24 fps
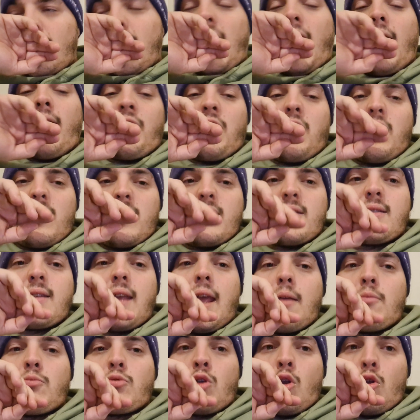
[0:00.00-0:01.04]
I think this
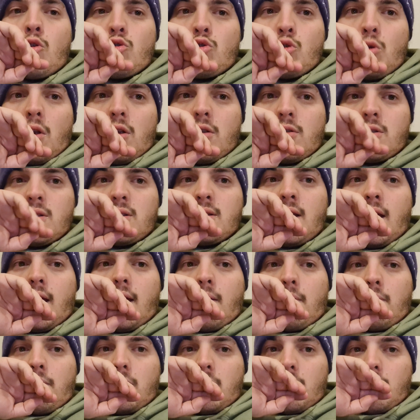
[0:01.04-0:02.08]
game's going to extra
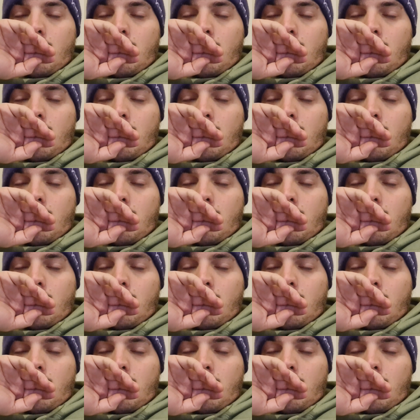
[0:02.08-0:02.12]
time.